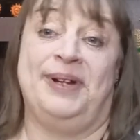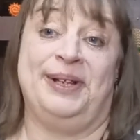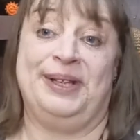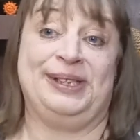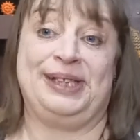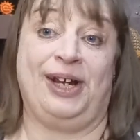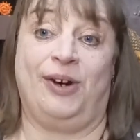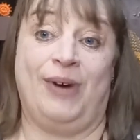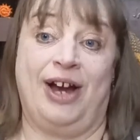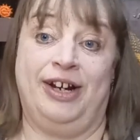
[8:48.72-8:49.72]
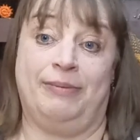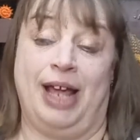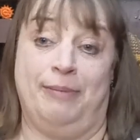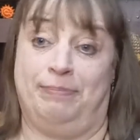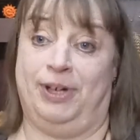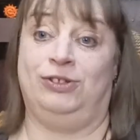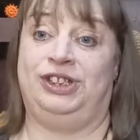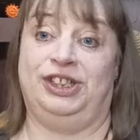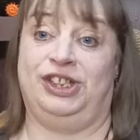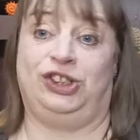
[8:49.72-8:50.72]
unless they go out and
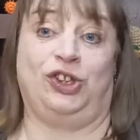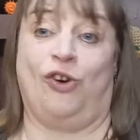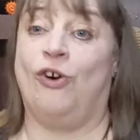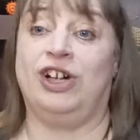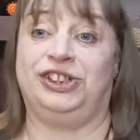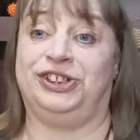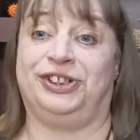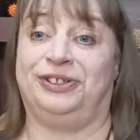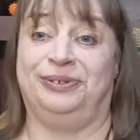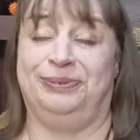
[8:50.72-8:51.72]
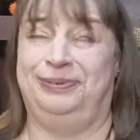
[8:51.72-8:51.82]
purchase a charger.